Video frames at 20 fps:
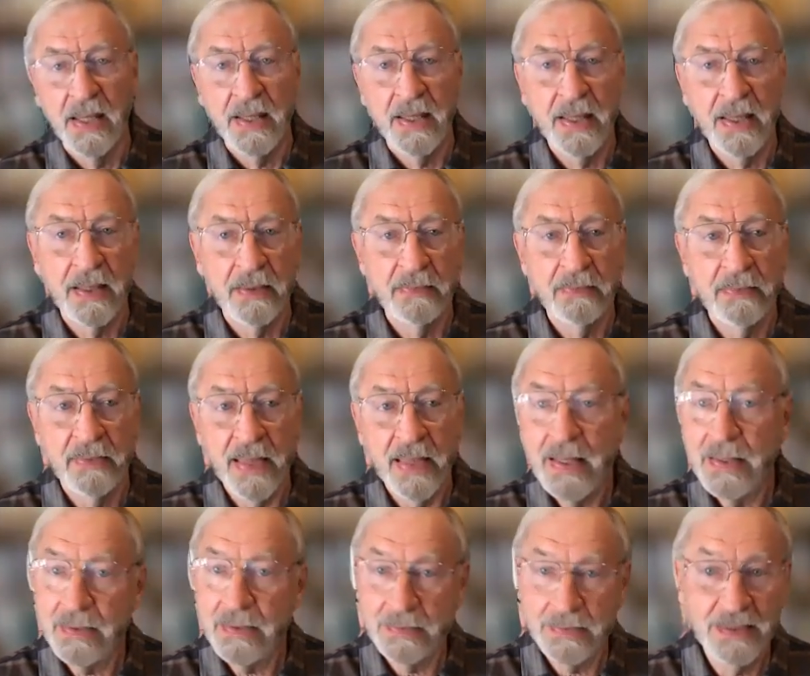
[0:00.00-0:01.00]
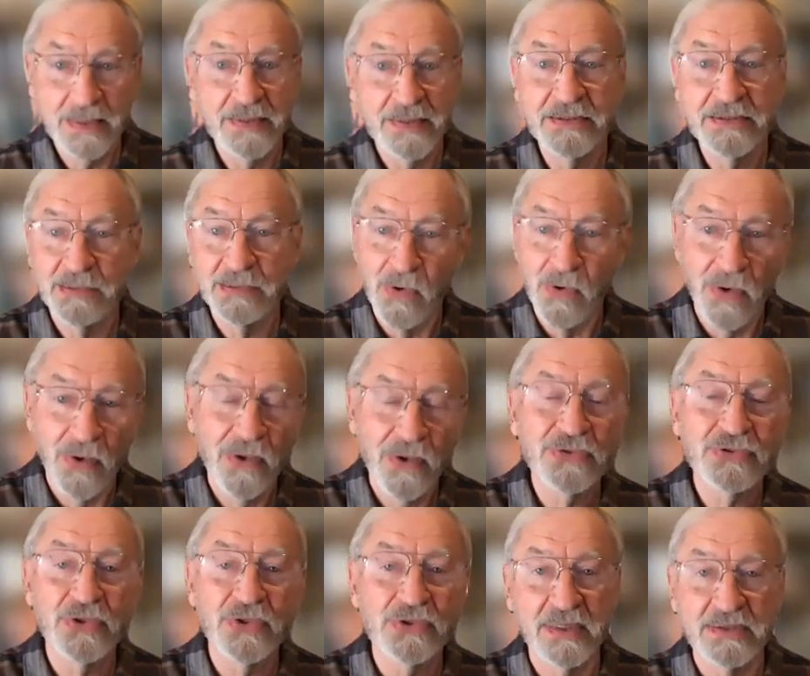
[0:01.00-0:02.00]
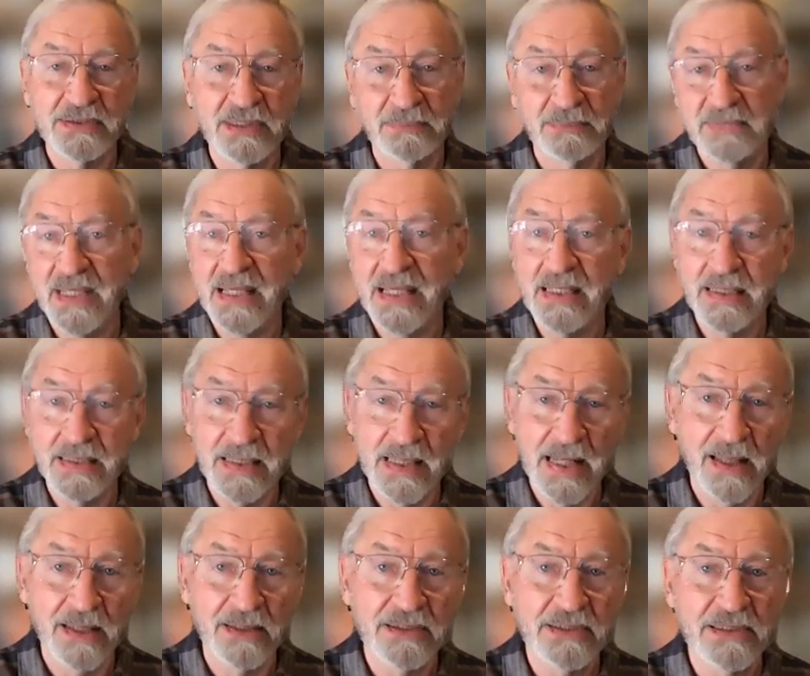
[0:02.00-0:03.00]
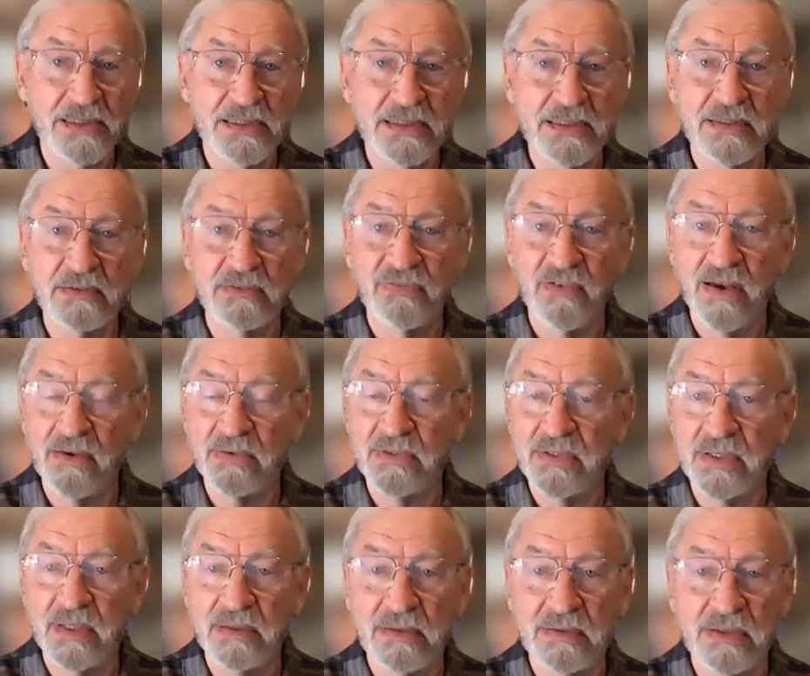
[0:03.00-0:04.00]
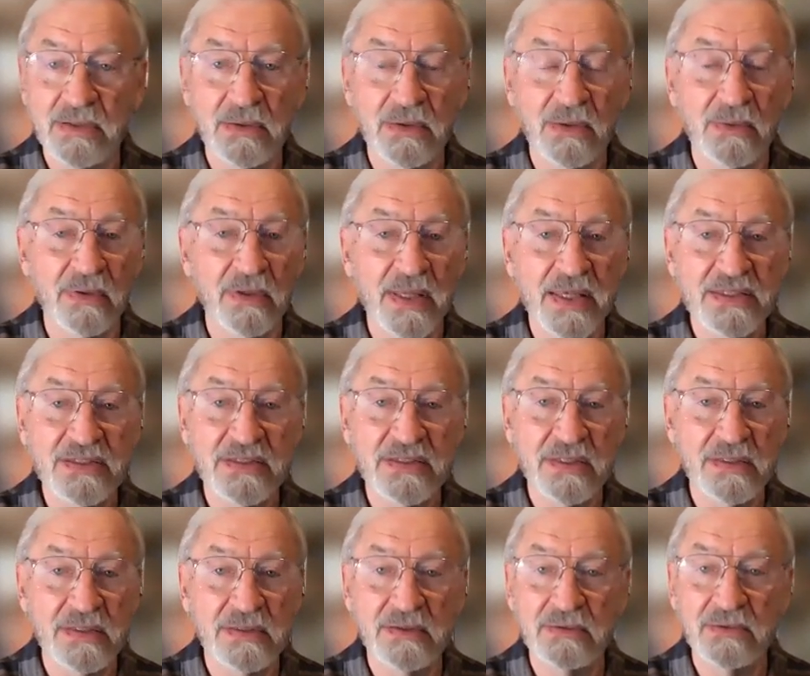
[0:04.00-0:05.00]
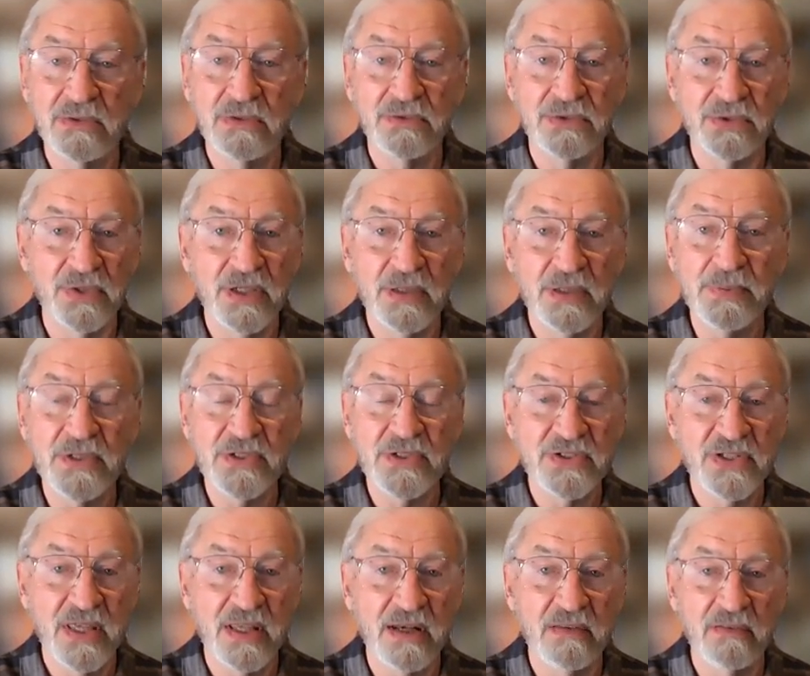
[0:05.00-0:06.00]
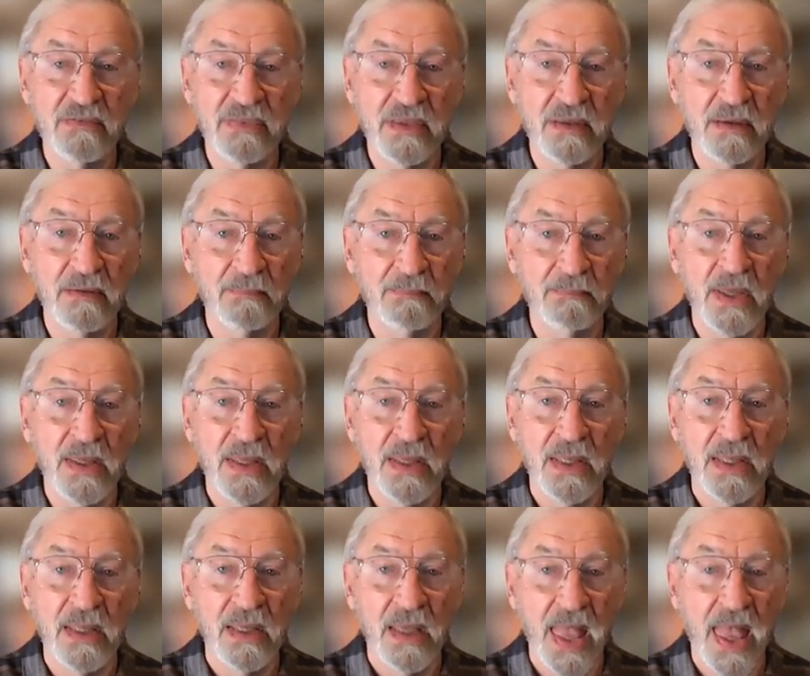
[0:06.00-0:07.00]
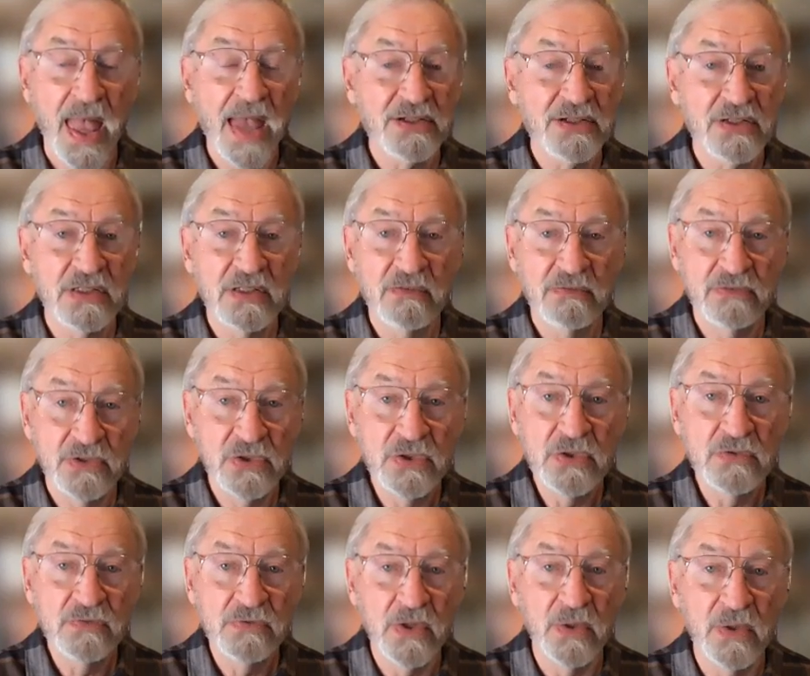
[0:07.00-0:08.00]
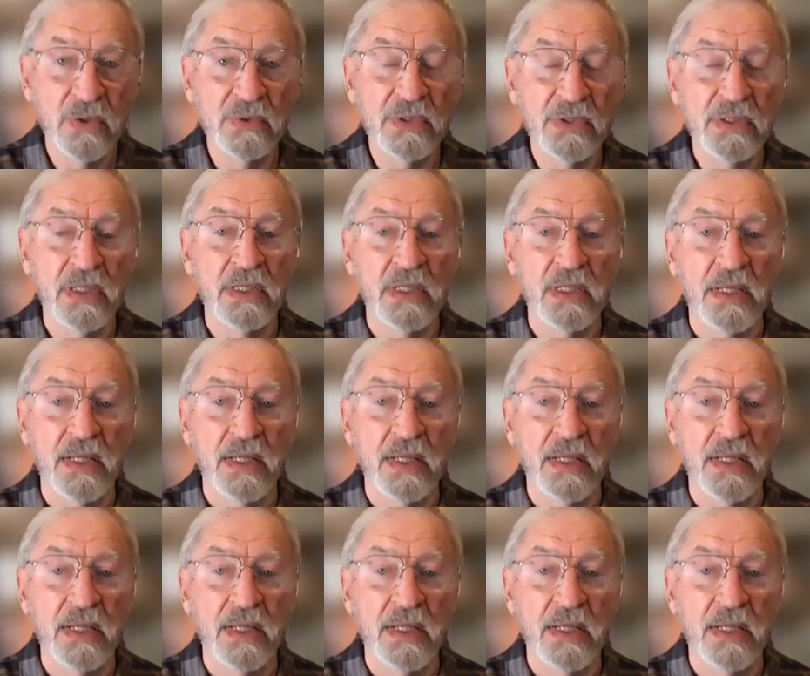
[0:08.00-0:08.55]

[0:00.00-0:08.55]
And they did some data analysis and found that, less than 30% of them actually do vote.